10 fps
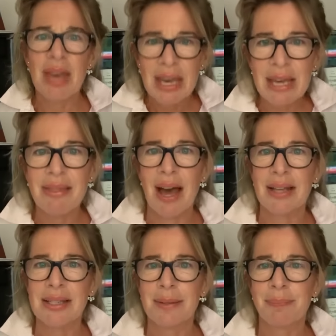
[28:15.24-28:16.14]
hit
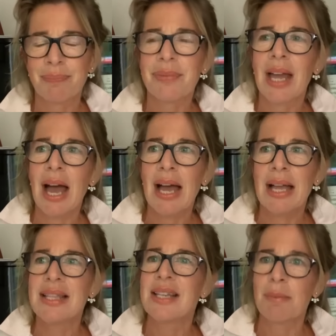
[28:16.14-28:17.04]
that.
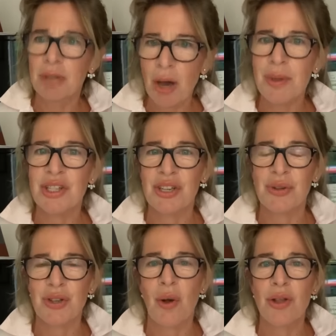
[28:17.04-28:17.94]
And I'm going to,
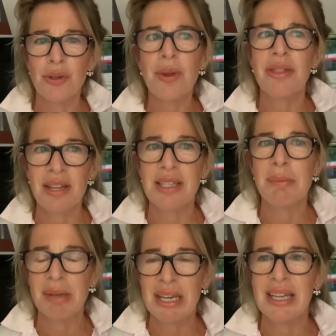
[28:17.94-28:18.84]
so I'll do a
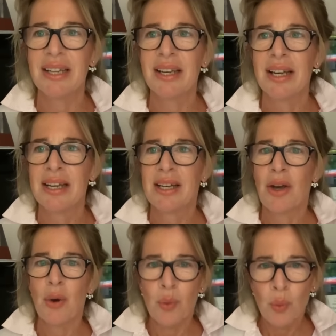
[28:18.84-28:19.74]
30-minute
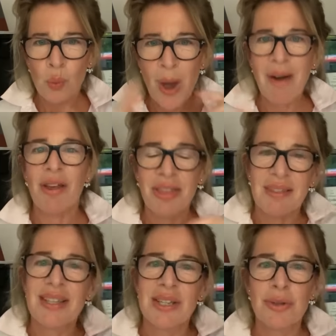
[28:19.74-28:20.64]
where I think
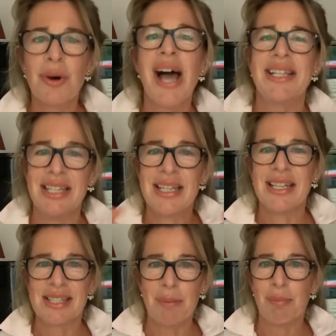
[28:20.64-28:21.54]
this is all headed at
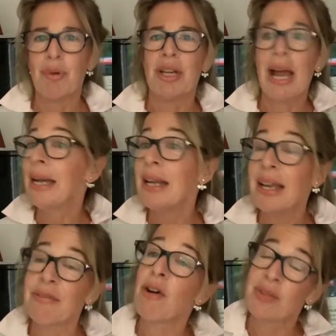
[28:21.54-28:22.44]
some point. And
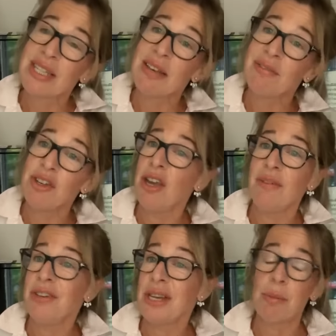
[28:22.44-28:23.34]
if obviously if
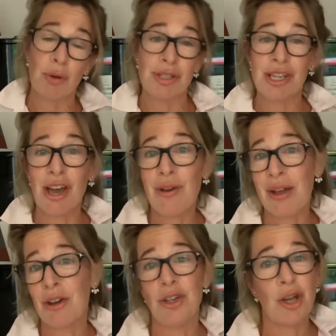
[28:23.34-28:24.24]
you didn't want to go there
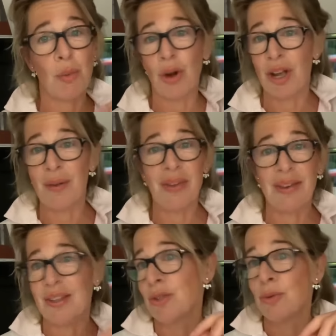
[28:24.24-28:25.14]
and you don't want to,
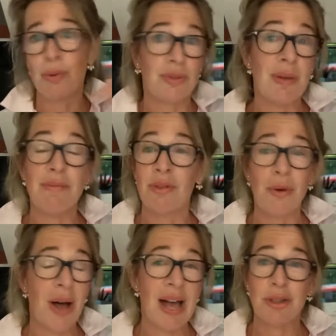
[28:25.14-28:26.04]
it's all tinfoil
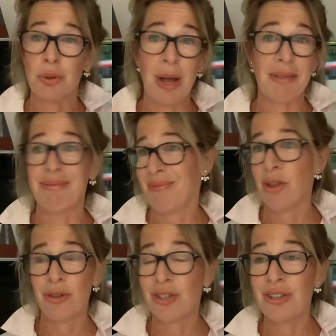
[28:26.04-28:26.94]
hat twat
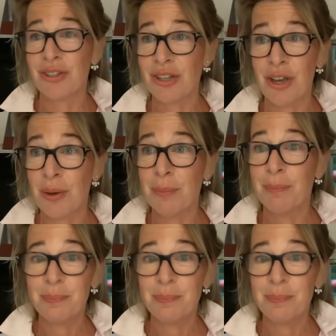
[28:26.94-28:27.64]
nonsense to you,